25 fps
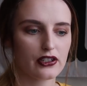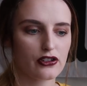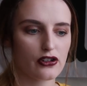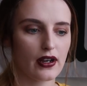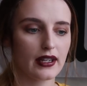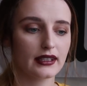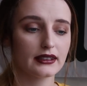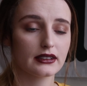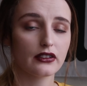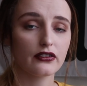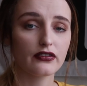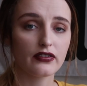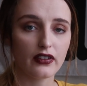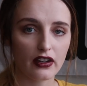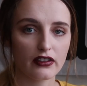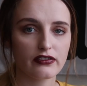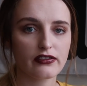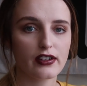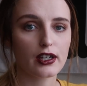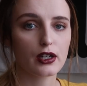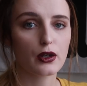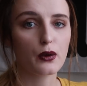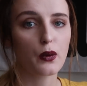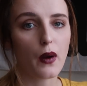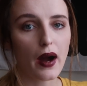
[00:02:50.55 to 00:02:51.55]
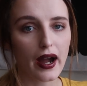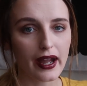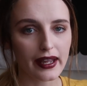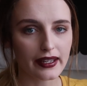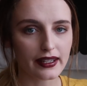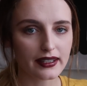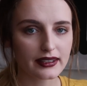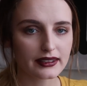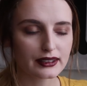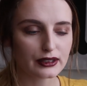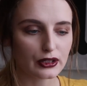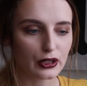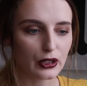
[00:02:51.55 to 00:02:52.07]
Trains are very, very
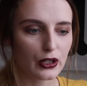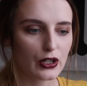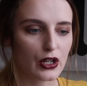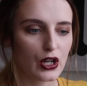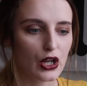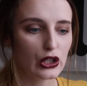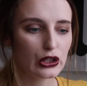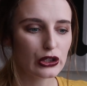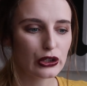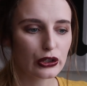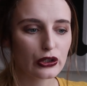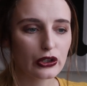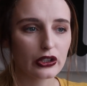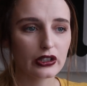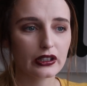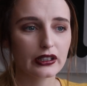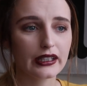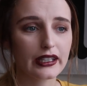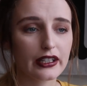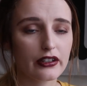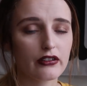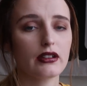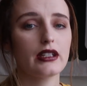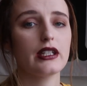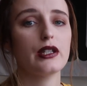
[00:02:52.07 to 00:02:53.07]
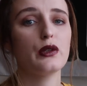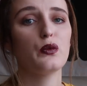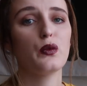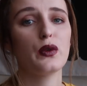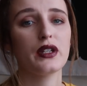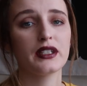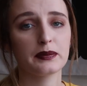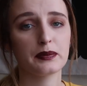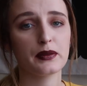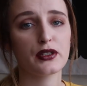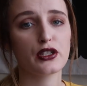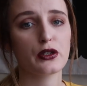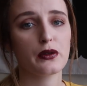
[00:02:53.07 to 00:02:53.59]
quiet, so you could literally
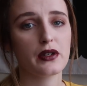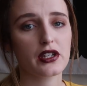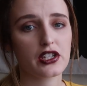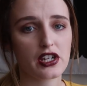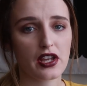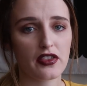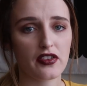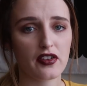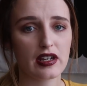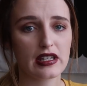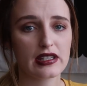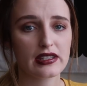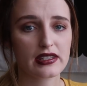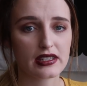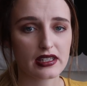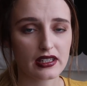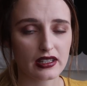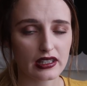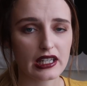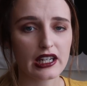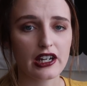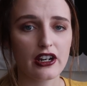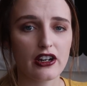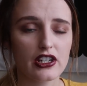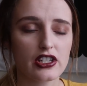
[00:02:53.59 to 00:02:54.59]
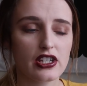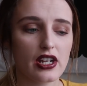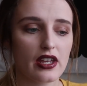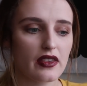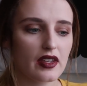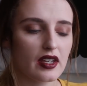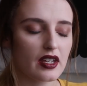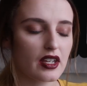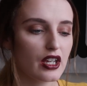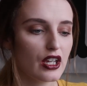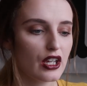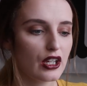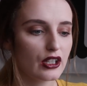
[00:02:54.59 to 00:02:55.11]
whisper to each other and still hear each
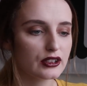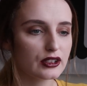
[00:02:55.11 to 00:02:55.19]
other.